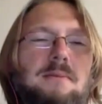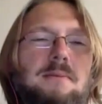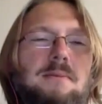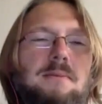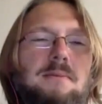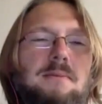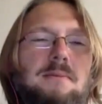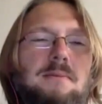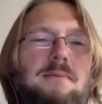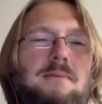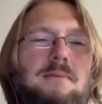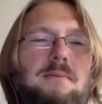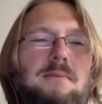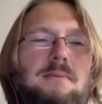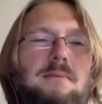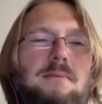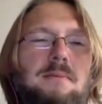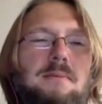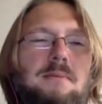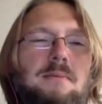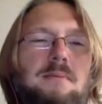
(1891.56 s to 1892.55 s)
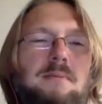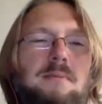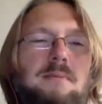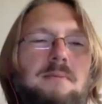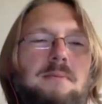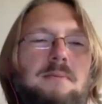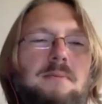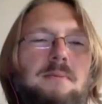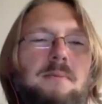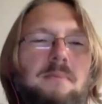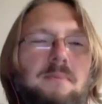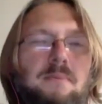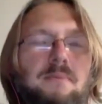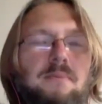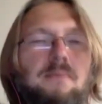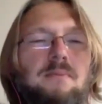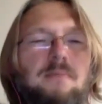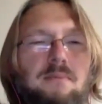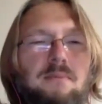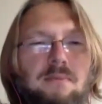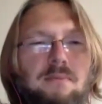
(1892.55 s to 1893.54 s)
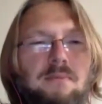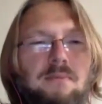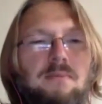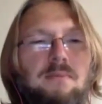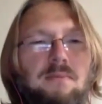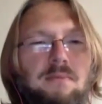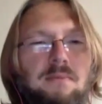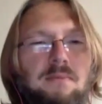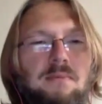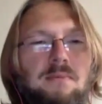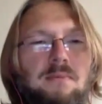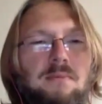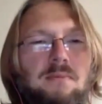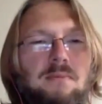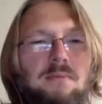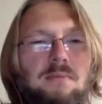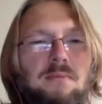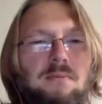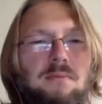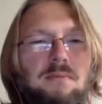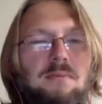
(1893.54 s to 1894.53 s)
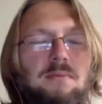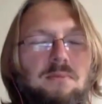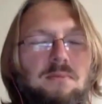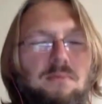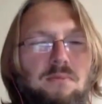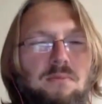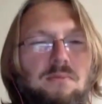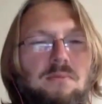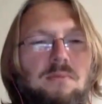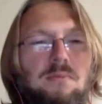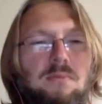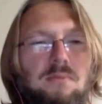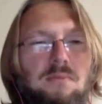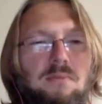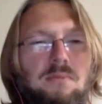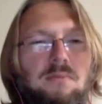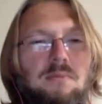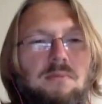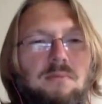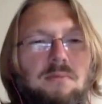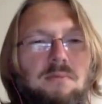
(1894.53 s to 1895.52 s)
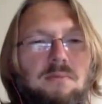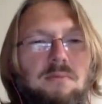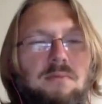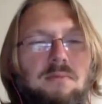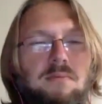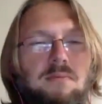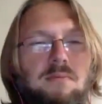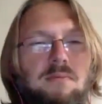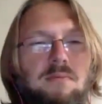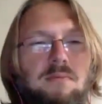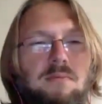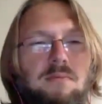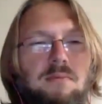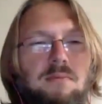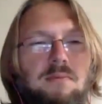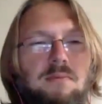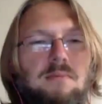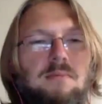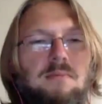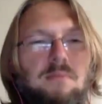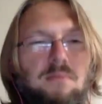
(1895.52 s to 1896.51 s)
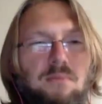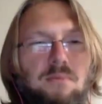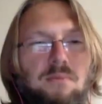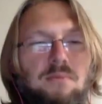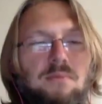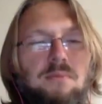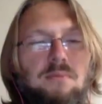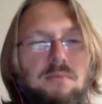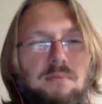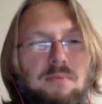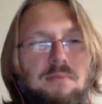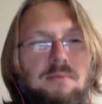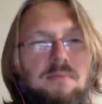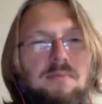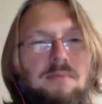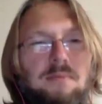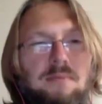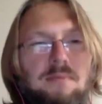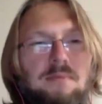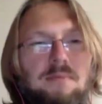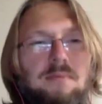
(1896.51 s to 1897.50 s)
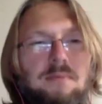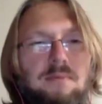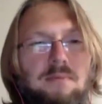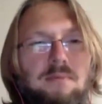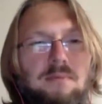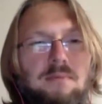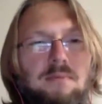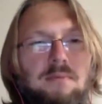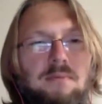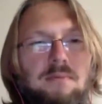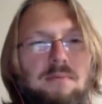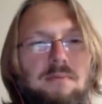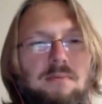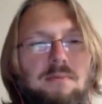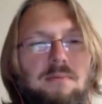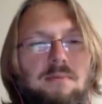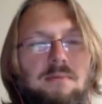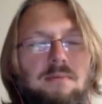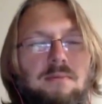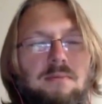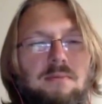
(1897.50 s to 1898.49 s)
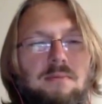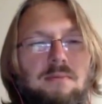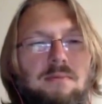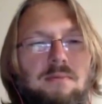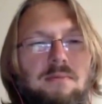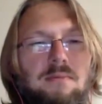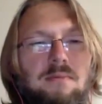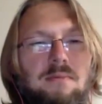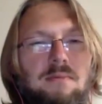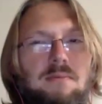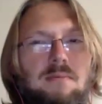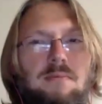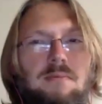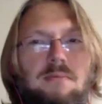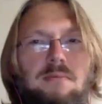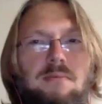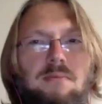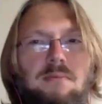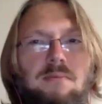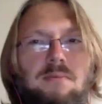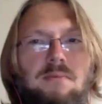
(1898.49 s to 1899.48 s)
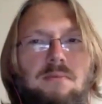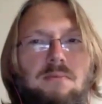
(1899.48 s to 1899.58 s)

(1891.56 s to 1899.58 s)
[no speech]